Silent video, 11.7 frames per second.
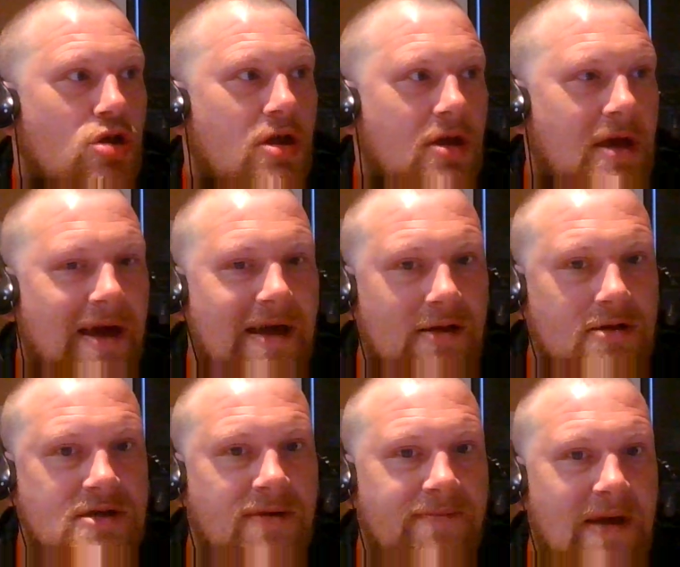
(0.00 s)
to kill
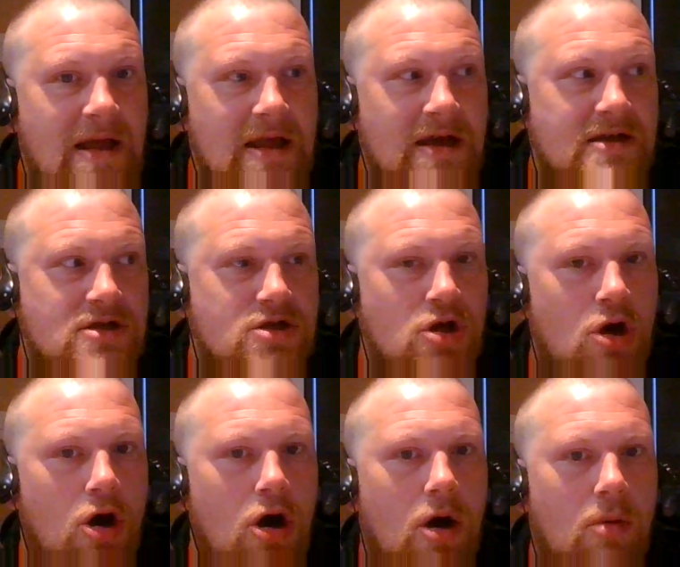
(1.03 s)
civilians
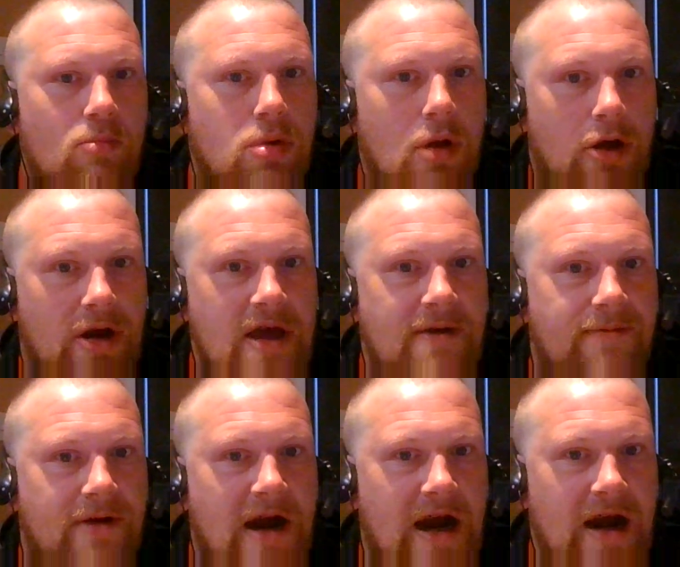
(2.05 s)
on Bloody
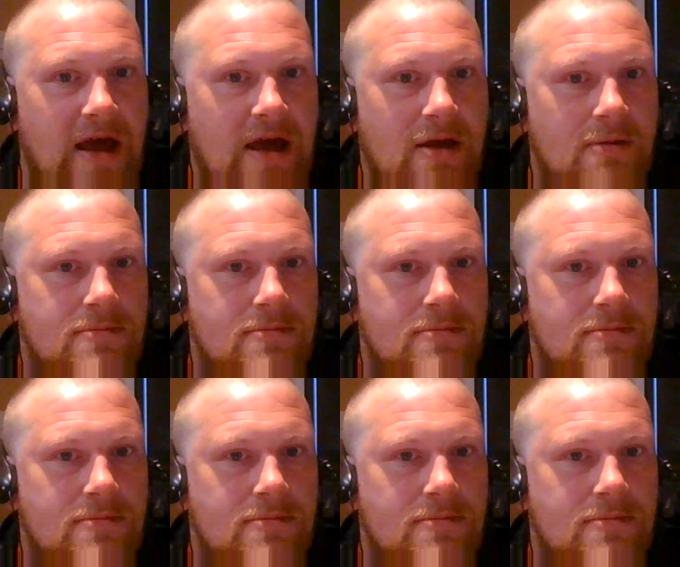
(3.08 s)
Friday.